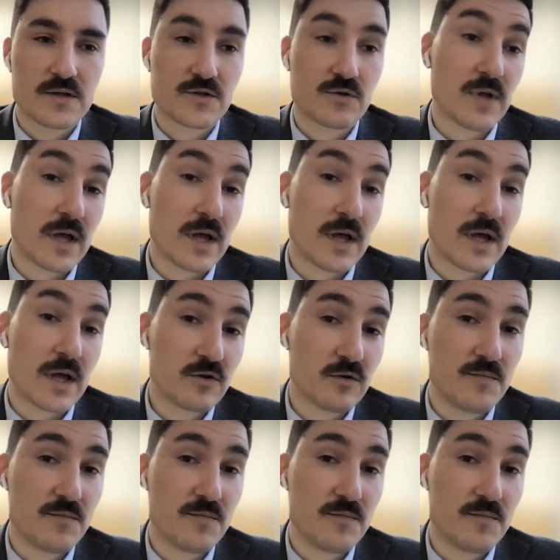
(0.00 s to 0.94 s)
So
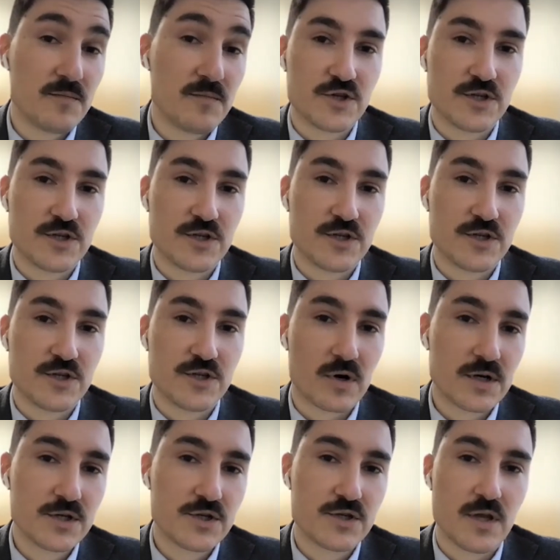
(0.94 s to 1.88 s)
that could be energy
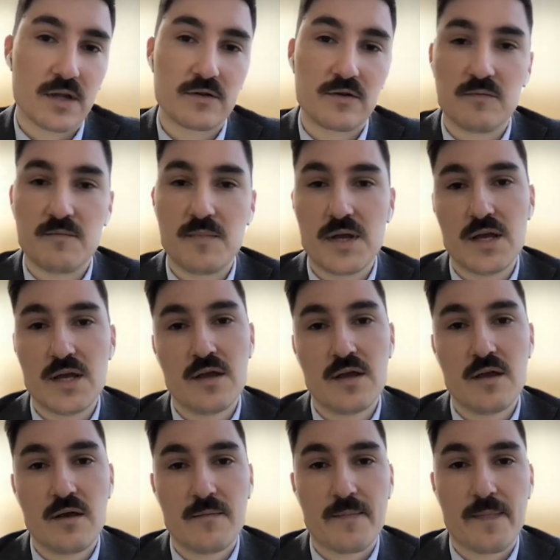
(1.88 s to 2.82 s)
storage, that could
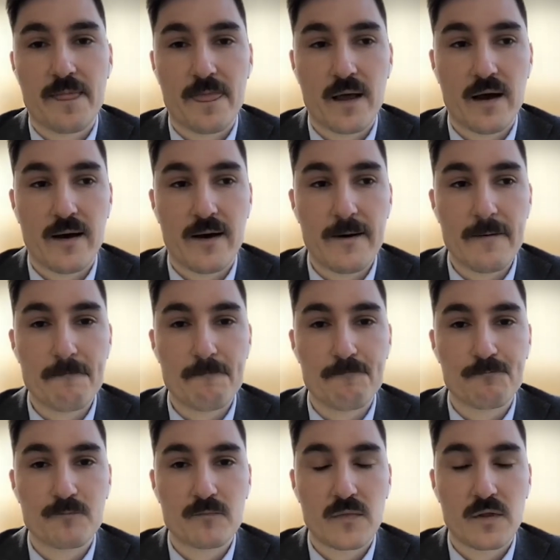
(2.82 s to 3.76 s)
be
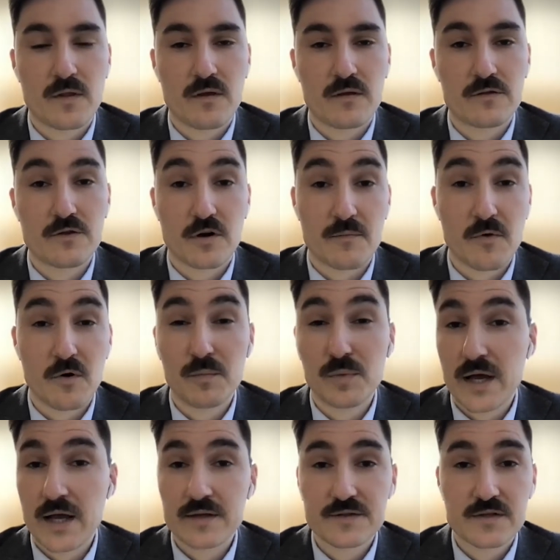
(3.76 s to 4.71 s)
thermal
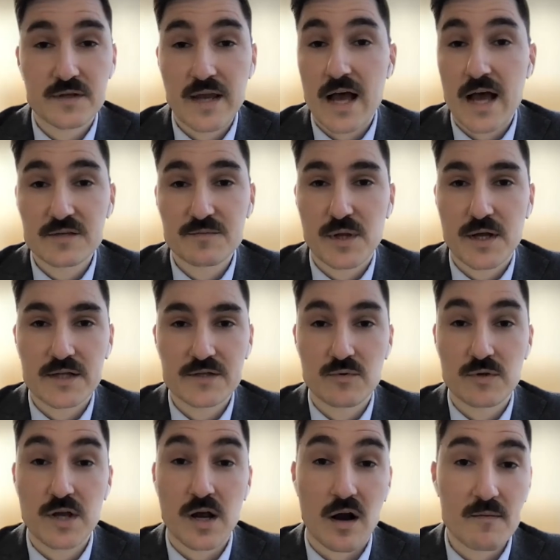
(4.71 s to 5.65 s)
plants, gas
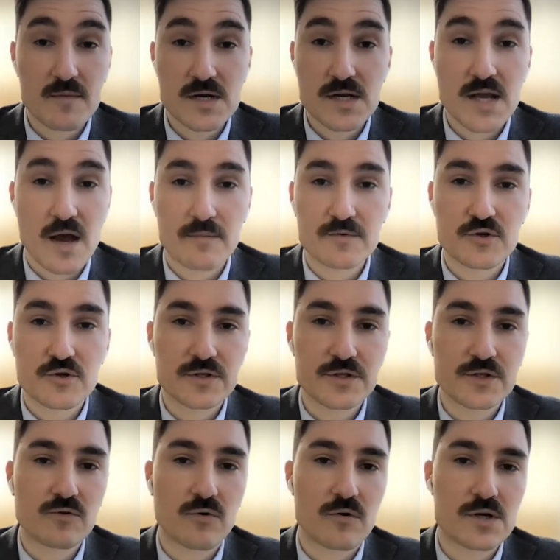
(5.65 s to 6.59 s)
plants with carbon capture
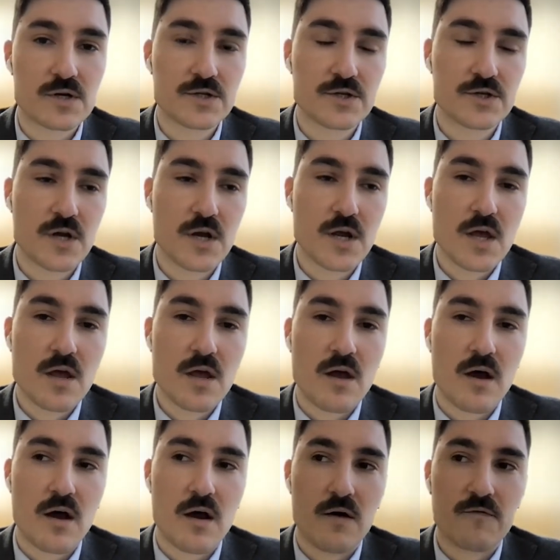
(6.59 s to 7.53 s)
and storage,
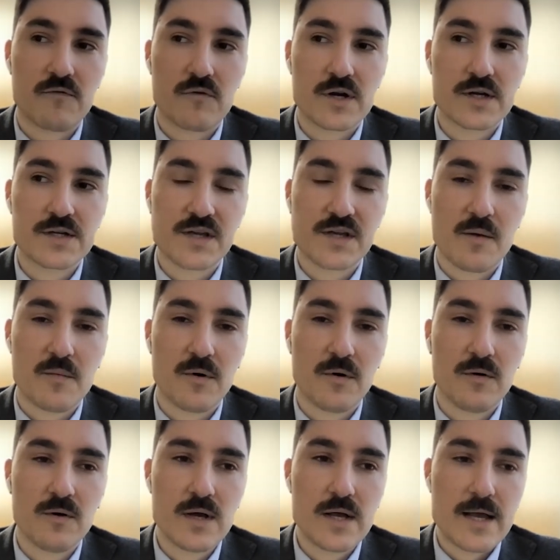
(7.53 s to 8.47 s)
for
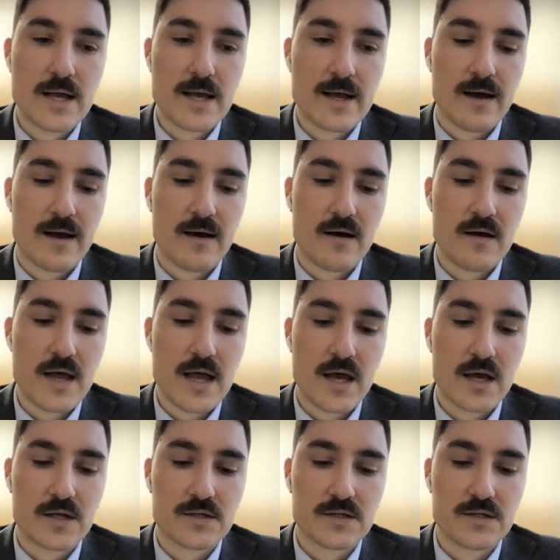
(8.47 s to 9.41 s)
example.
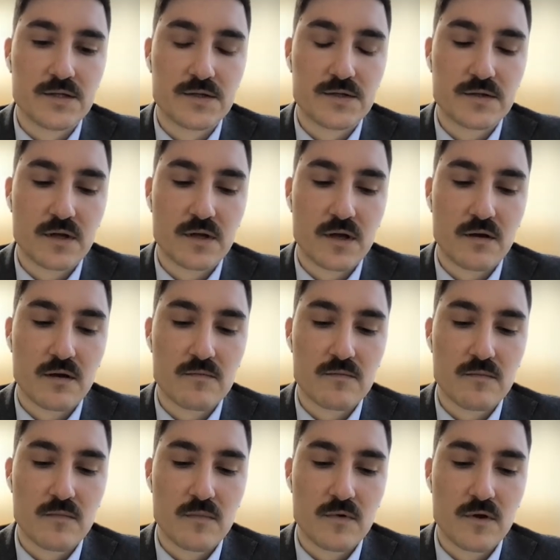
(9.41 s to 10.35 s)
You
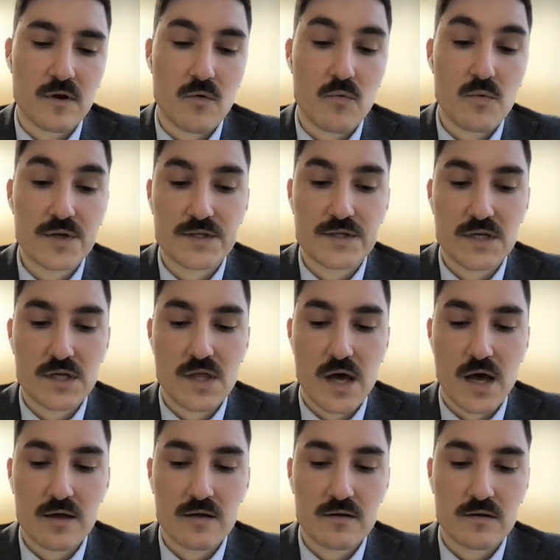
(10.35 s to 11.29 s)
know, we see
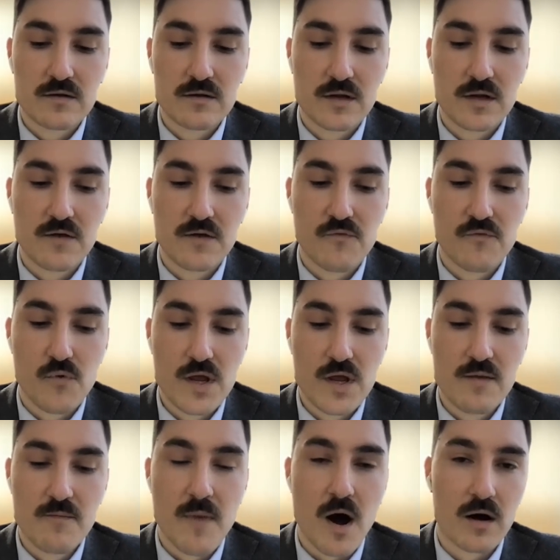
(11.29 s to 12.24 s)
that if
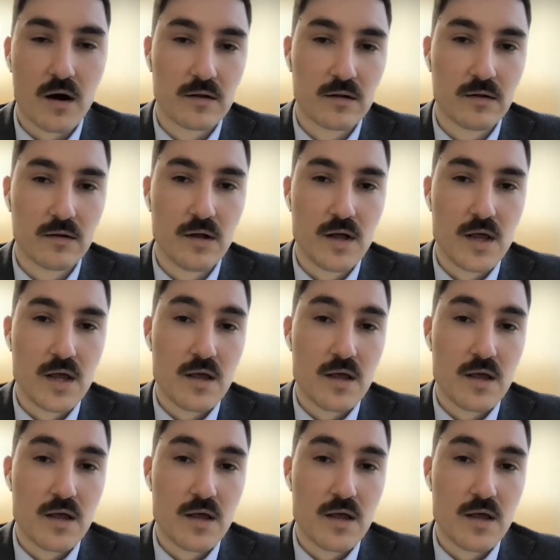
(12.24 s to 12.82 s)
we model